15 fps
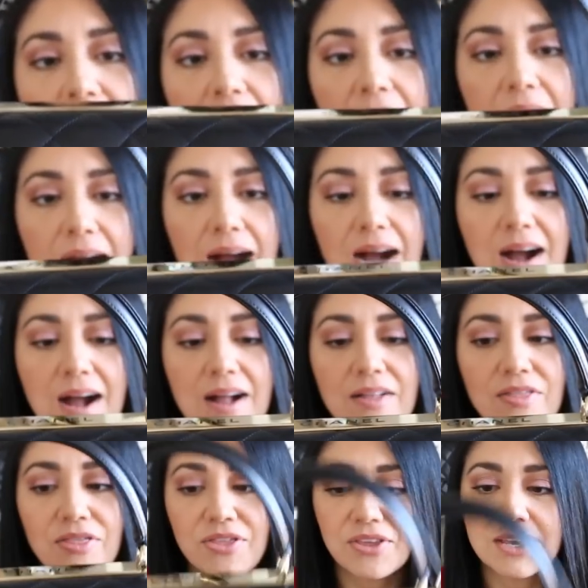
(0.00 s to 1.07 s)
Uh,
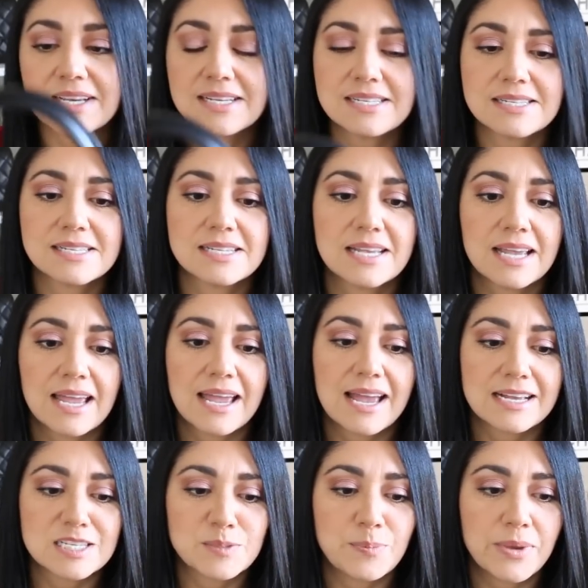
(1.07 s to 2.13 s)
this
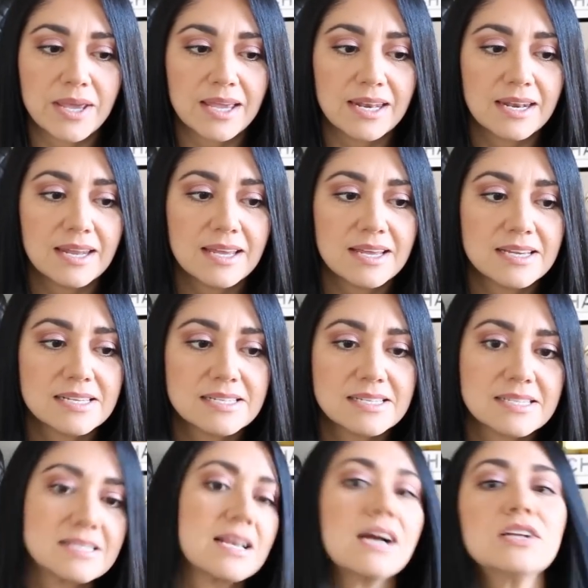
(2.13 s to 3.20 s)
has been
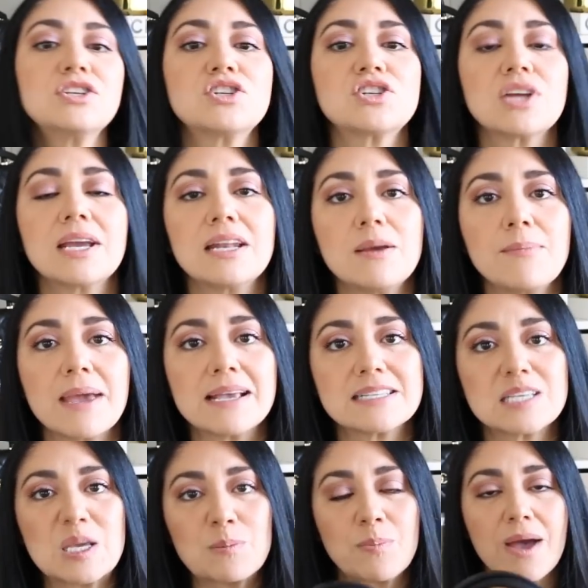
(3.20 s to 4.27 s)
such an
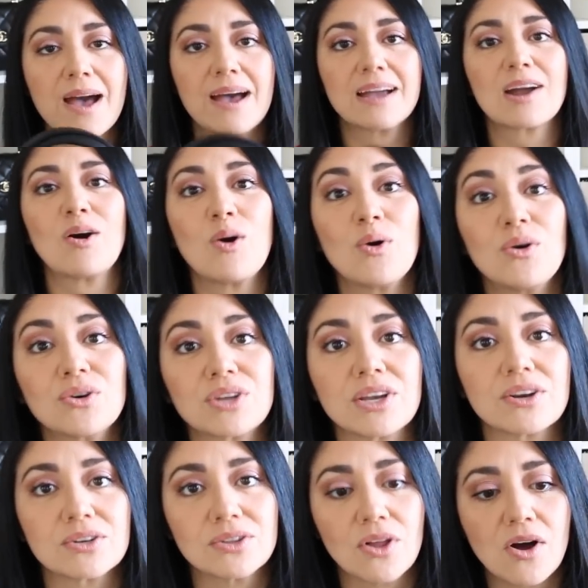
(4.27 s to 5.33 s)
amazing bag all
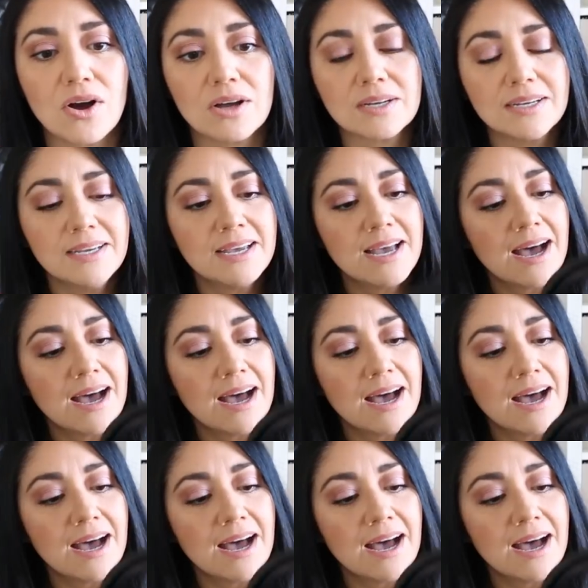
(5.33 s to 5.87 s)
year long.